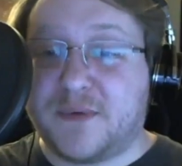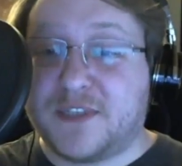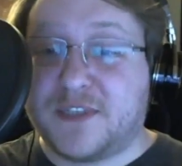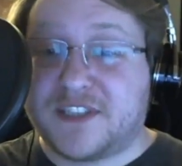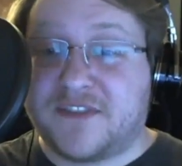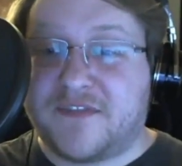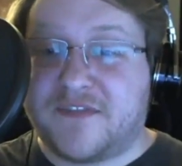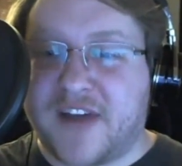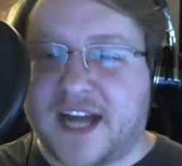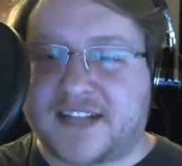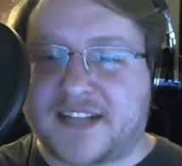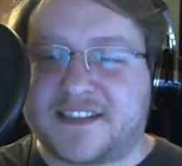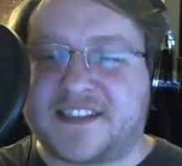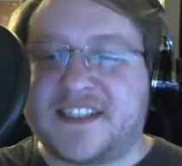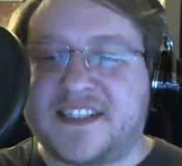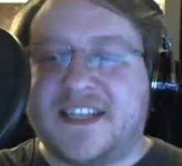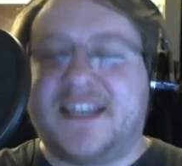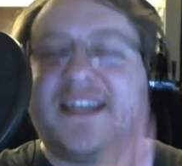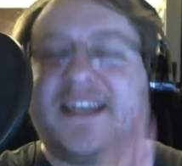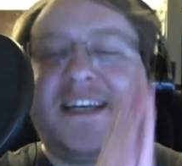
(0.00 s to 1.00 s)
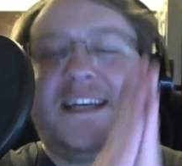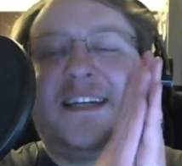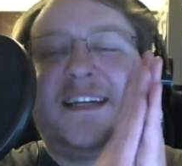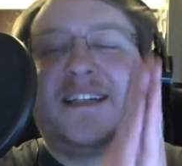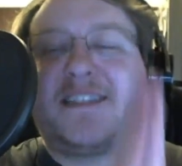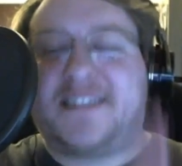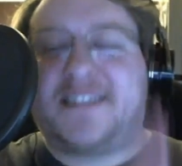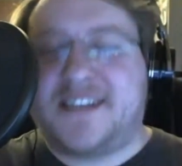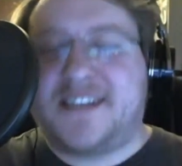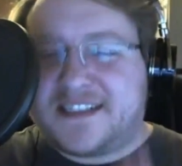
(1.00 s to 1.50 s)
which affects
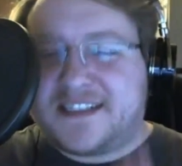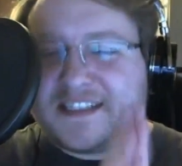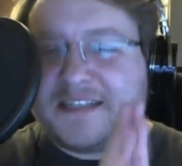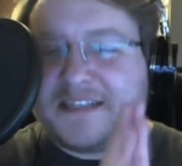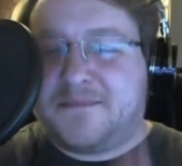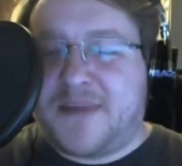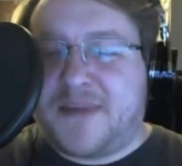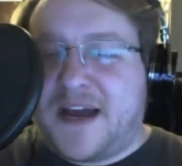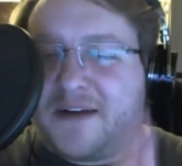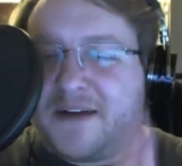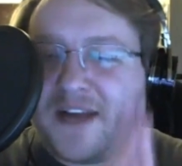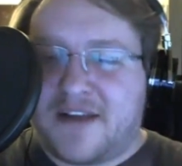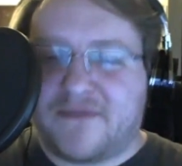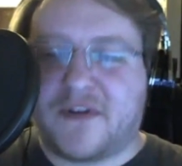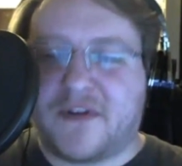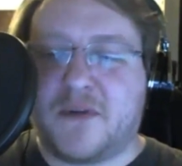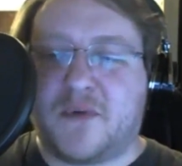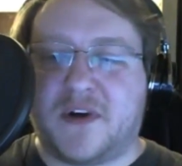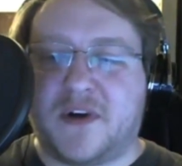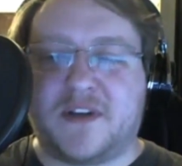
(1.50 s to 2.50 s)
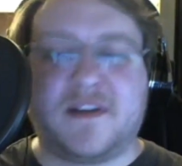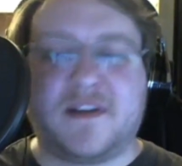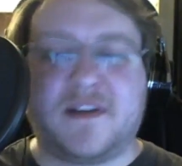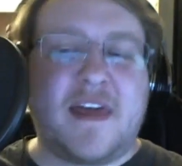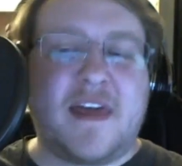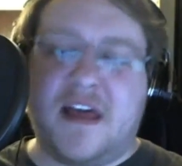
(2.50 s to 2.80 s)
just about everyone.